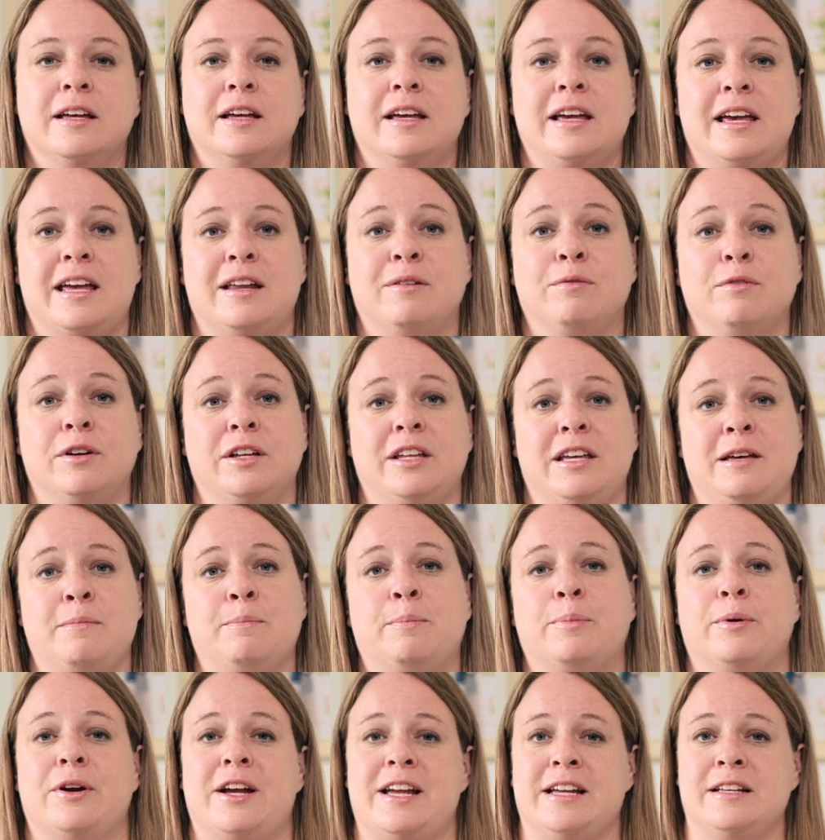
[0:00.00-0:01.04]
It really
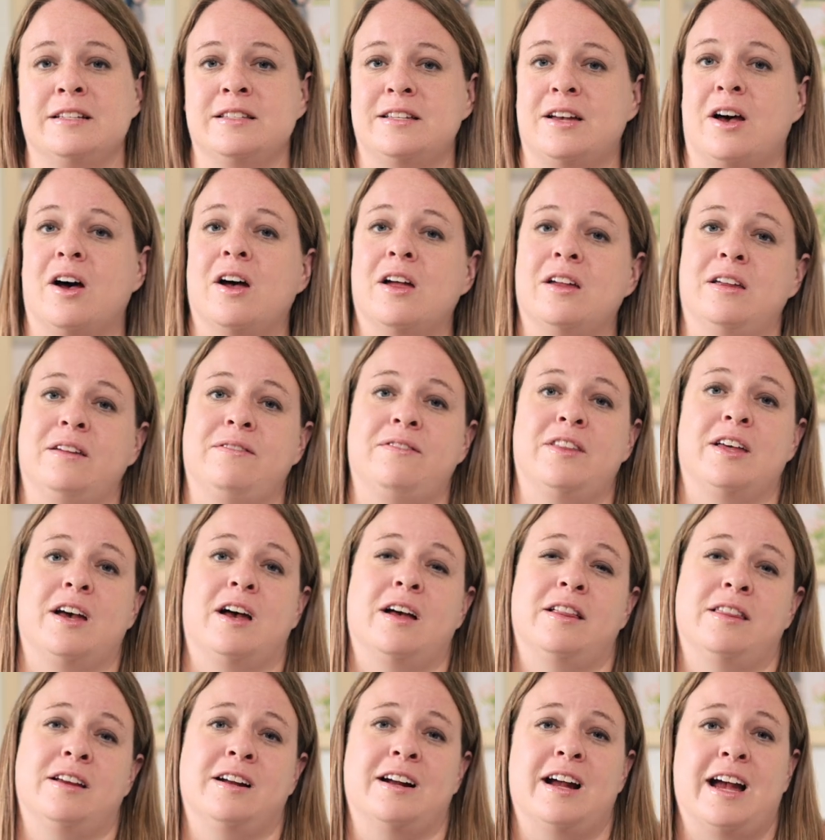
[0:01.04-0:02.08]
brings all of the
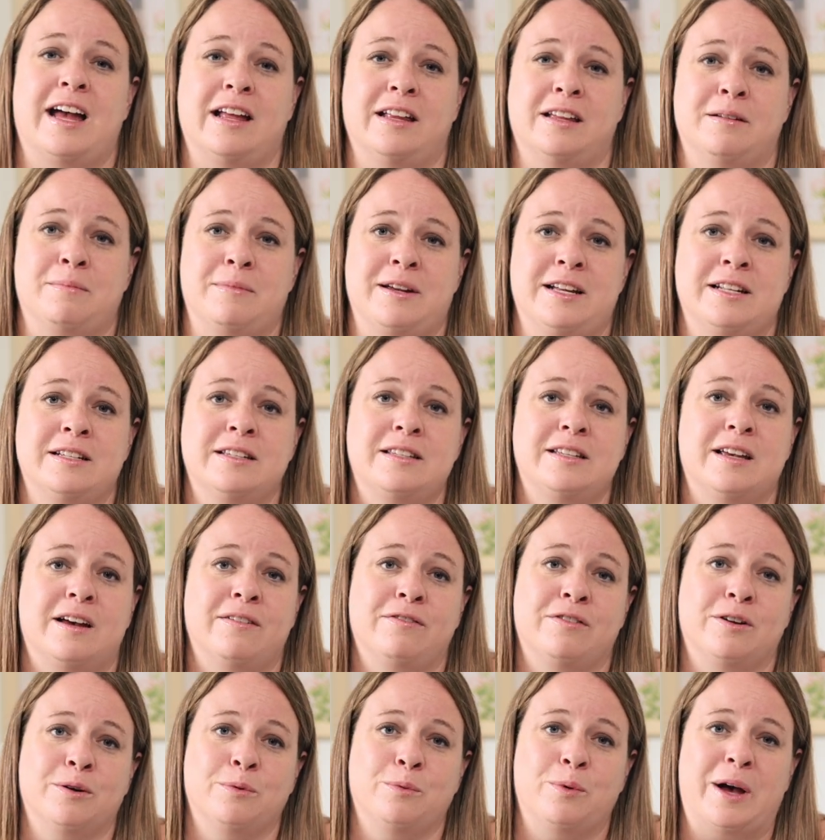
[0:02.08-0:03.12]
other elements
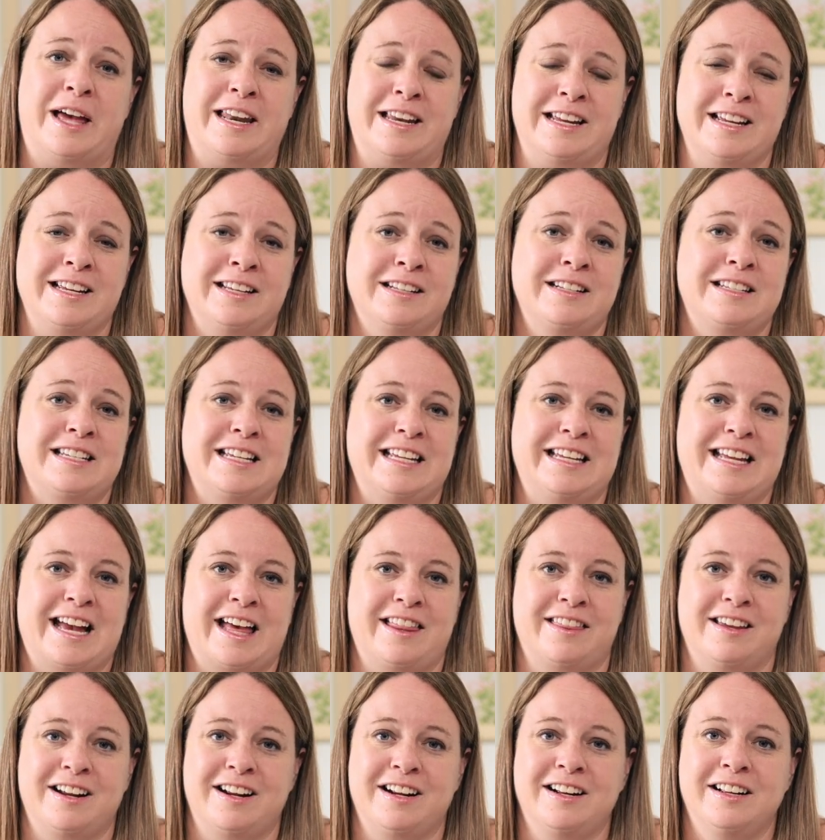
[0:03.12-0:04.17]
of your wedding
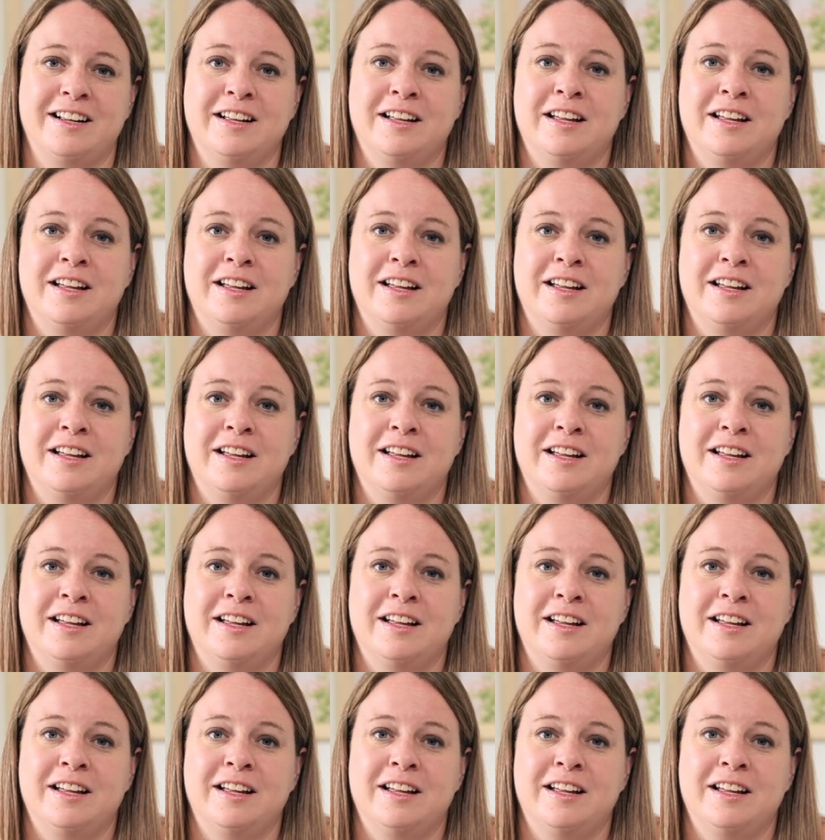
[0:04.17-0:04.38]
together.